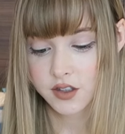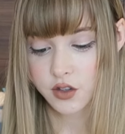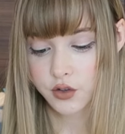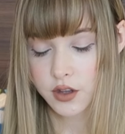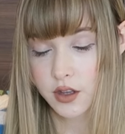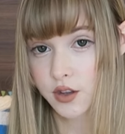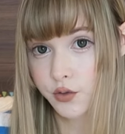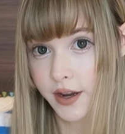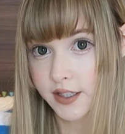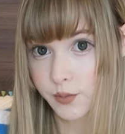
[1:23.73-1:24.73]
So
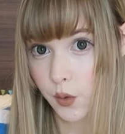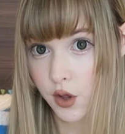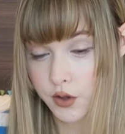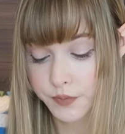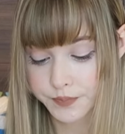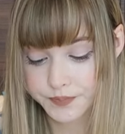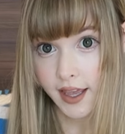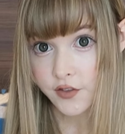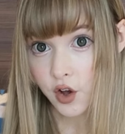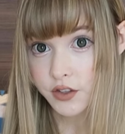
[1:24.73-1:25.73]
the rice ball.
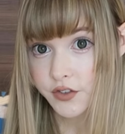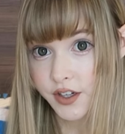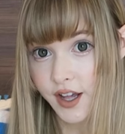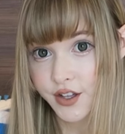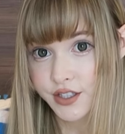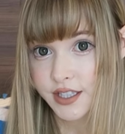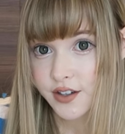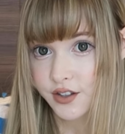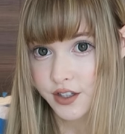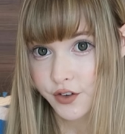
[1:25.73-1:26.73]
They have all different colors
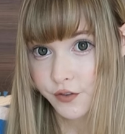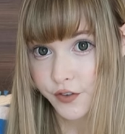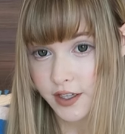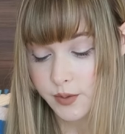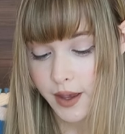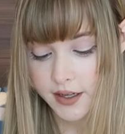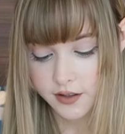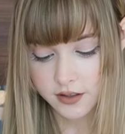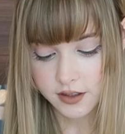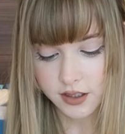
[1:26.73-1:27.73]
and all different face
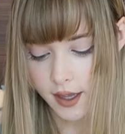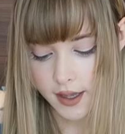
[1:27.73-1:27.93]
patterns.